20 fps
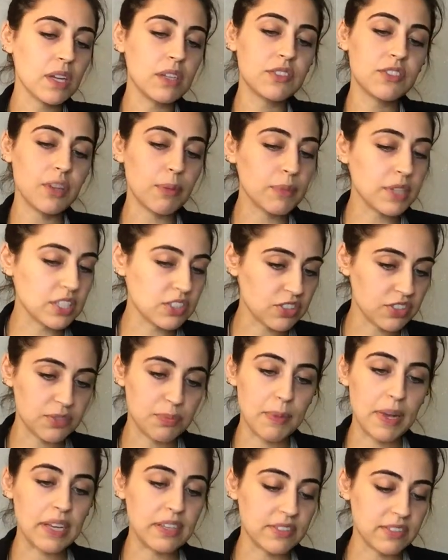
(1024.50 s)
something just
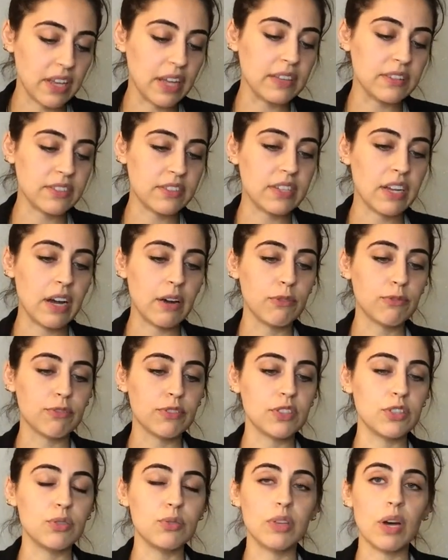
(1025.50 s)
makes sense now for
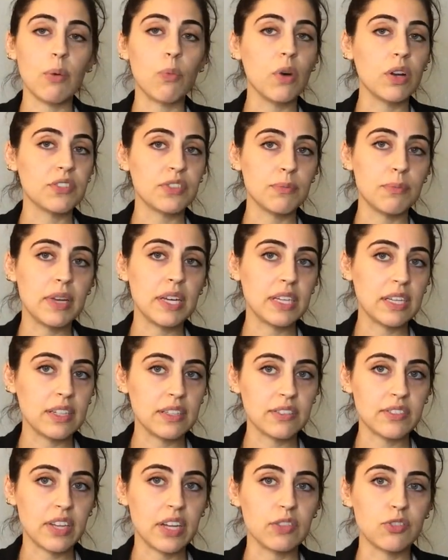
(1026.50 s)
you that wasn't making
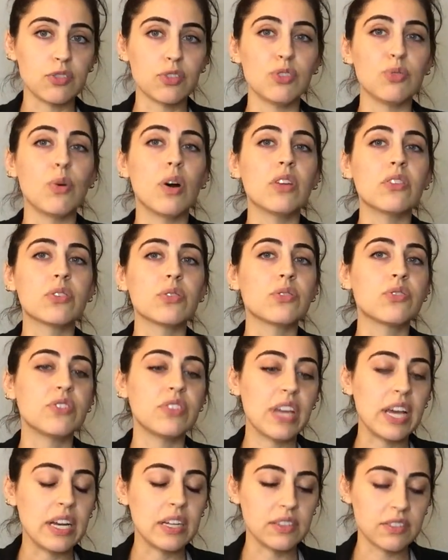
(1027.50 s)
sense or you
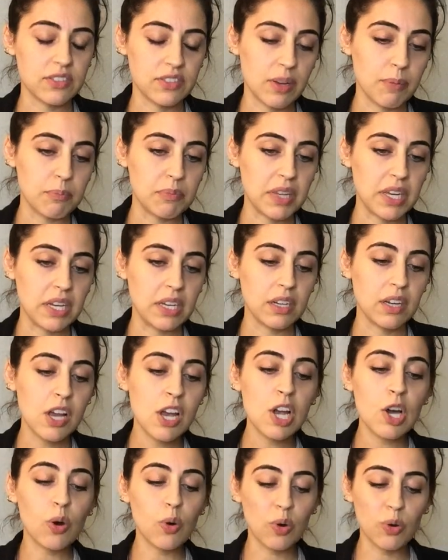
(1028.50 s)
understand something
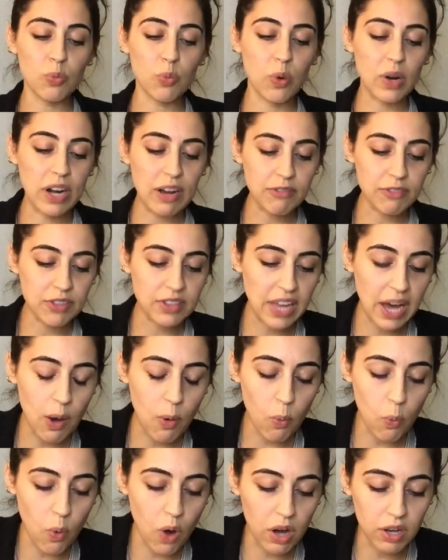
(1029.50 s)
or whatever that
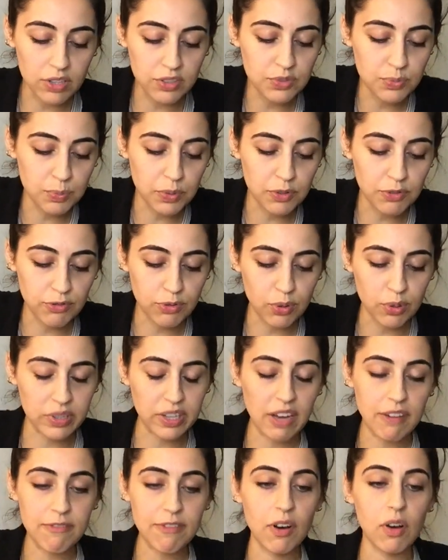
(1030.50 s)
was before
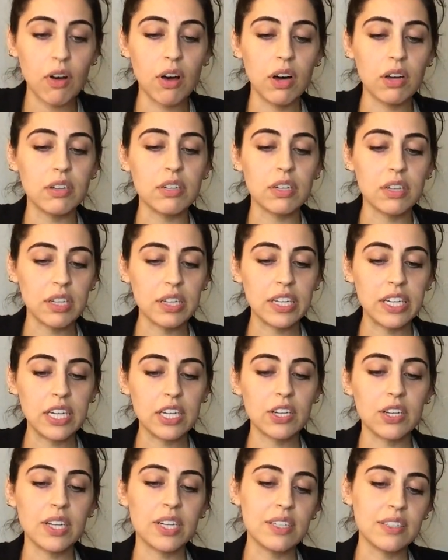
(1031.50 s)
that felt
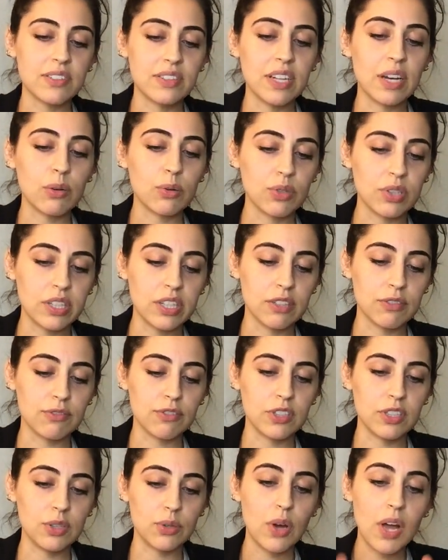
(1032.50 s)
unclear it is now clear
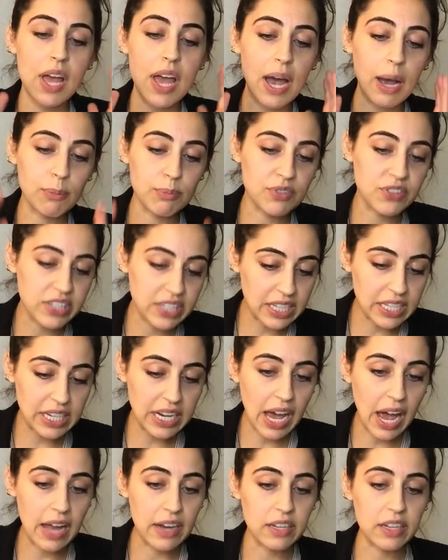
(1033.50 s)
for you i'm seeing an
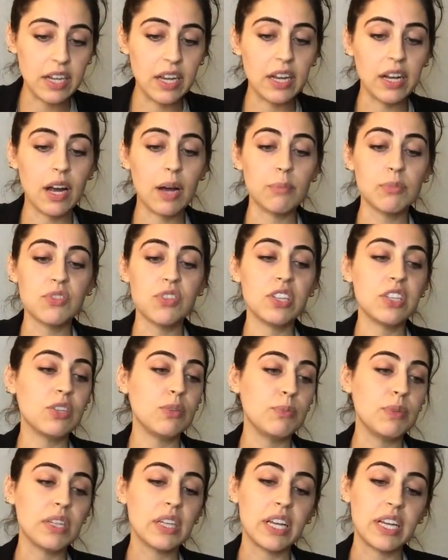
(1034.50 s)
ending i'm seeing you
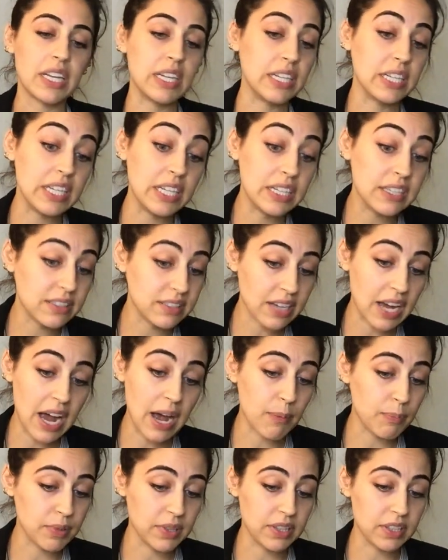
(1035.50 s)
be like it needed to
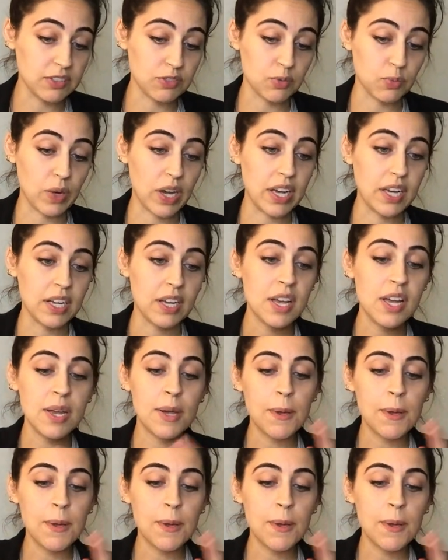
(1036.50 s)
happen this way